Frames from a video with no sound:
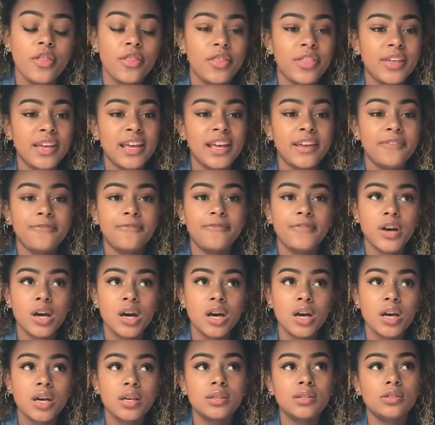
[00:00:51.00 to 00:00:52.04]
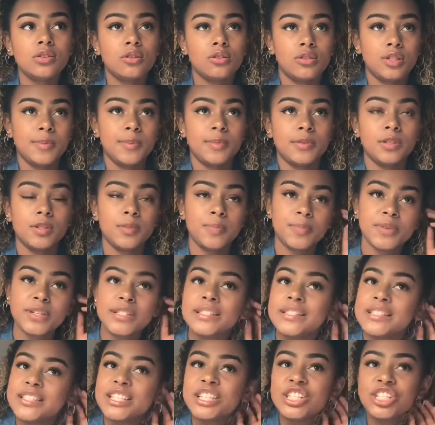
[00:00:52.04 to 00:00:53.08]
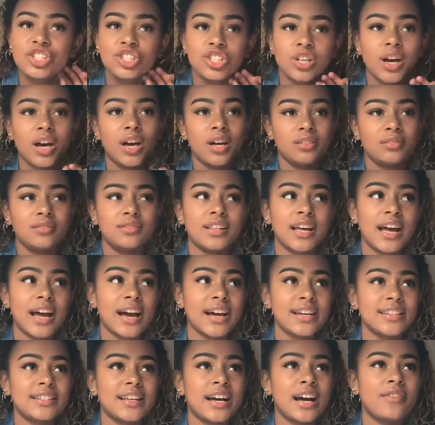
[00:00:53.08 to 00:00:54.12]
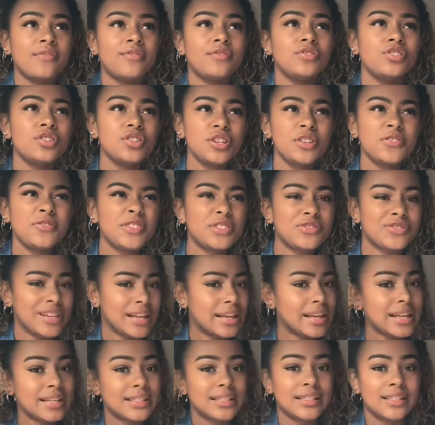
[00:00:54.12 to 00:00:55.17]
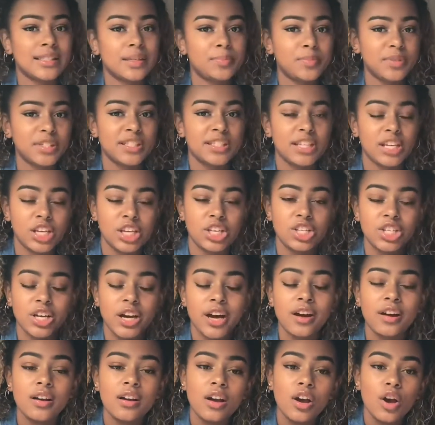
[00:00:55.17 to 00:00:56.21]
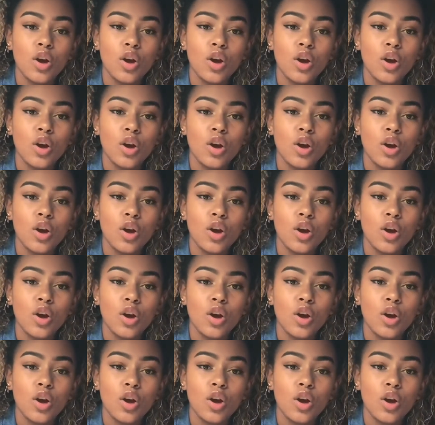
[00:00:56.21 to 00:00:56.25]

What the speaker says: the first hospital procedure that I had to have, I don't know if it's really classed as a procedure,